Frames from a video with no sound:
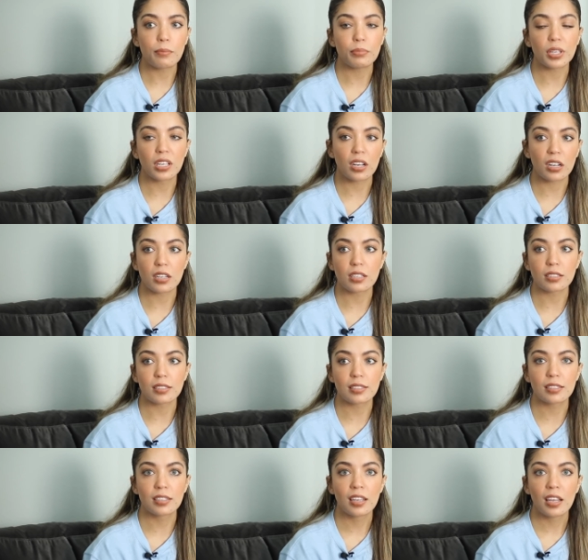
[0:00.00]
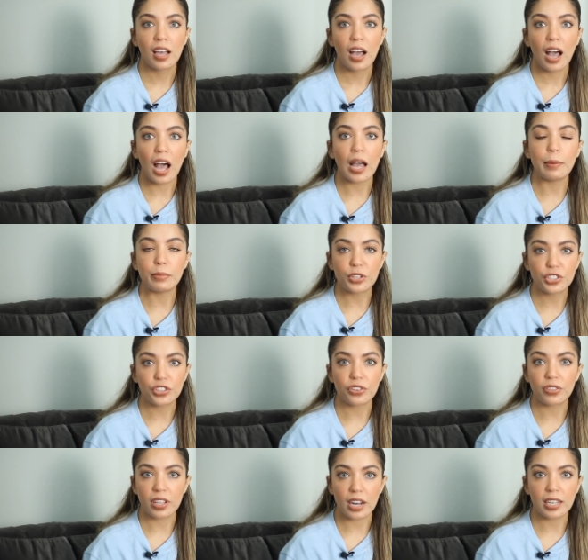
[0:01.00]
because I'm
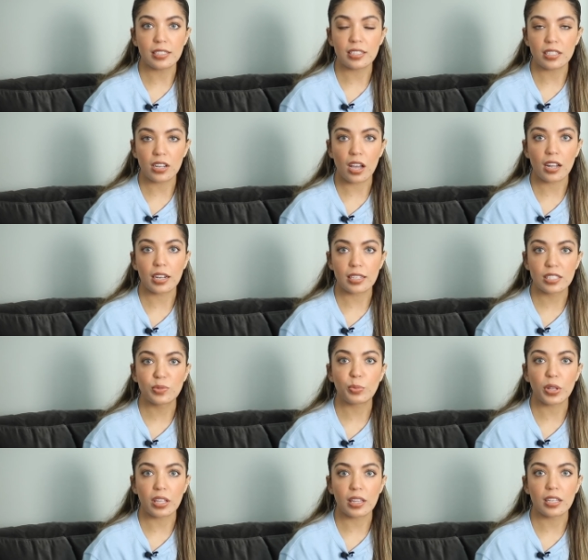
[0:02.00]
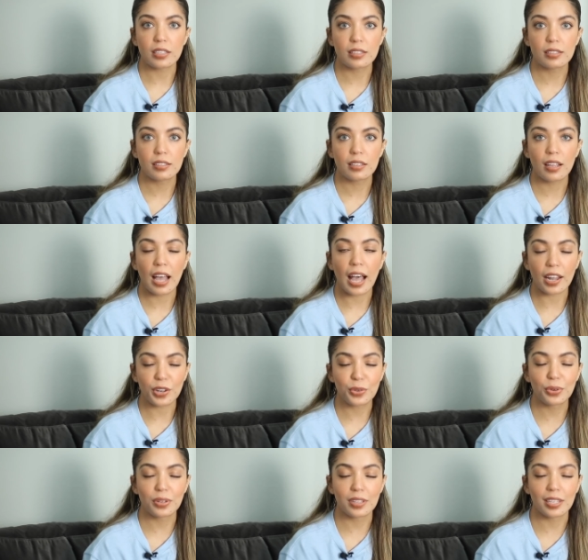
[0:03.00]
sure that I did not explain this
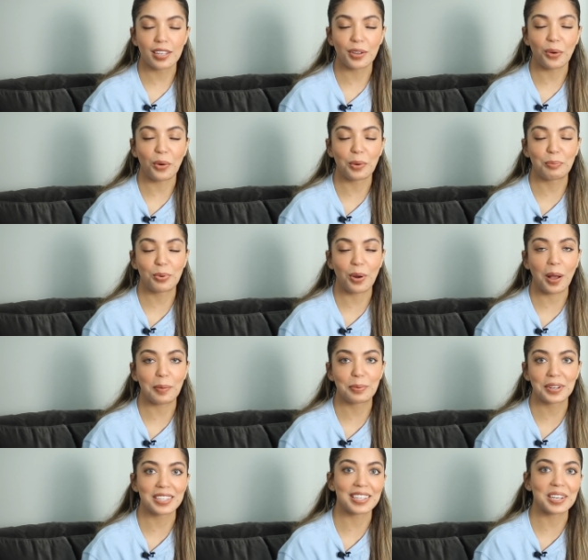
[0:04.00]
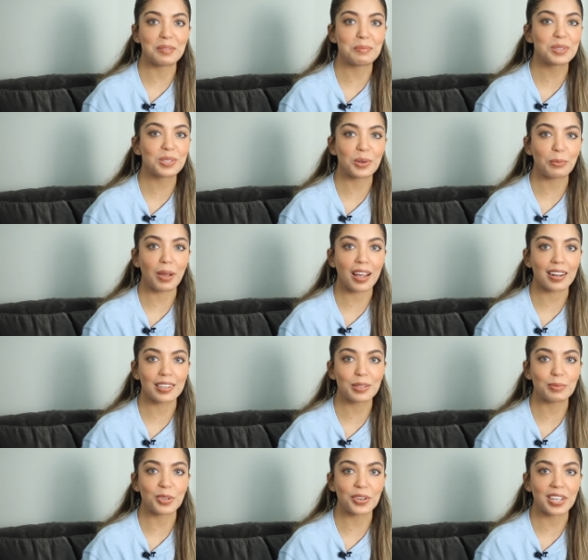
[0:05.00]
adequately or properly. I'm so bad at
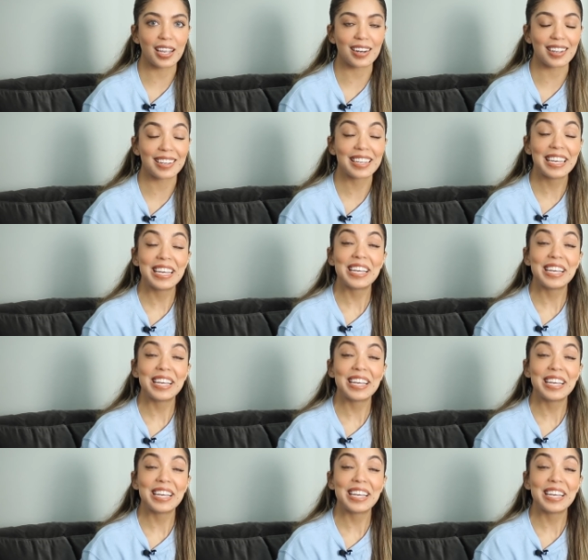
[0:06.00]
communicating.